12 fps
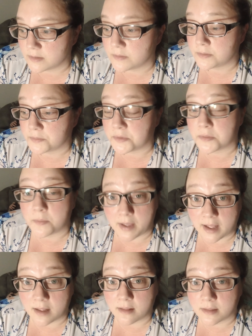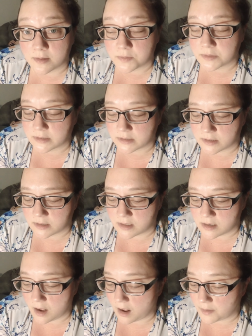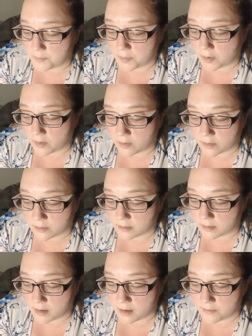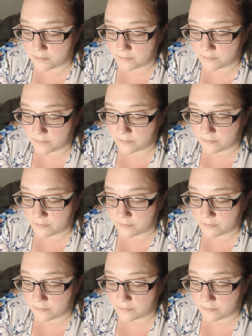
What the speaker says: It was bad. There was not a part of